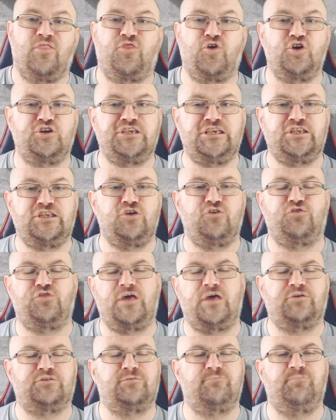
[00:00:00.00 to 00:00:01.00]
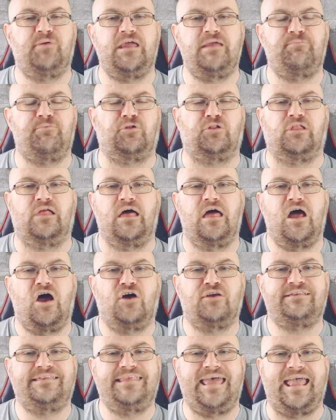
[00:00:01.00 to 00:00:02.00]
32,000 people
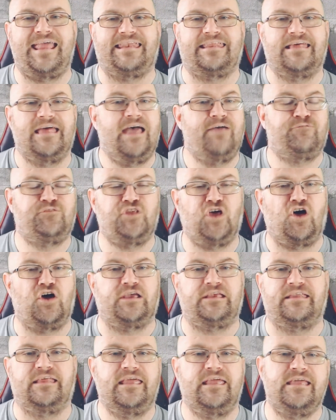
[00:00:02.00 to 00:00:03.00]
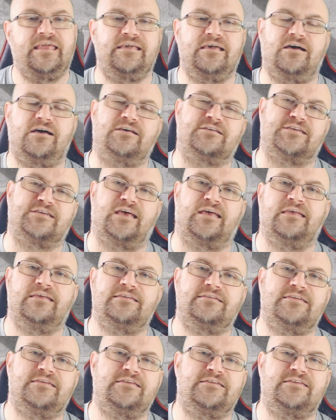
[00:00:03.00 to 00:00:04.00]
are dead, have died in Gaza
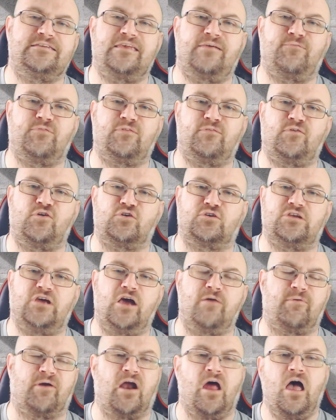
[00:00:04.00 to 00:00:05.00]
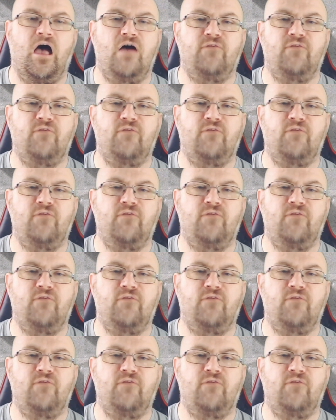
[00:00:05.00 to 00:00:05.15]
since the 7th of October.